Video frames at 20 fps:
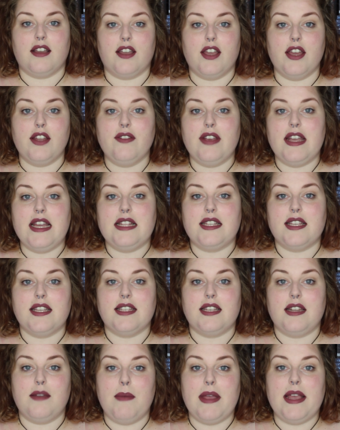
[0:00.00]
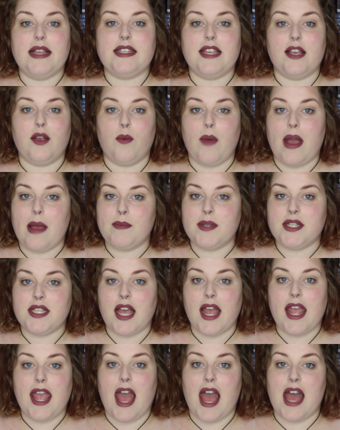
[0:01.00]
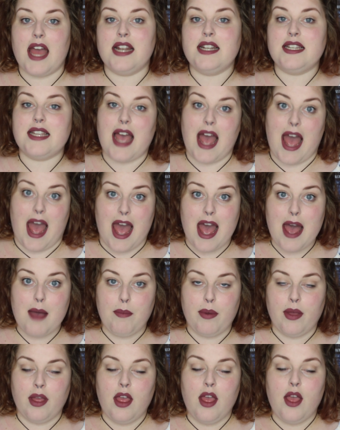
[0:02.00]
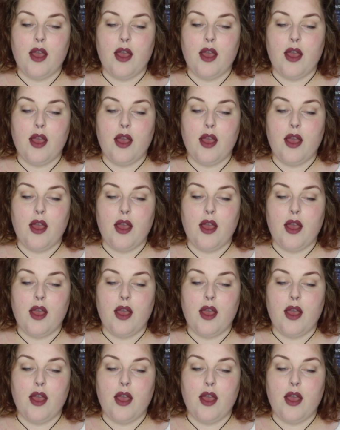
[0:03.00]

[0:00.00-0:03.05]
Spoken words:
Goodreads is an amazing website and app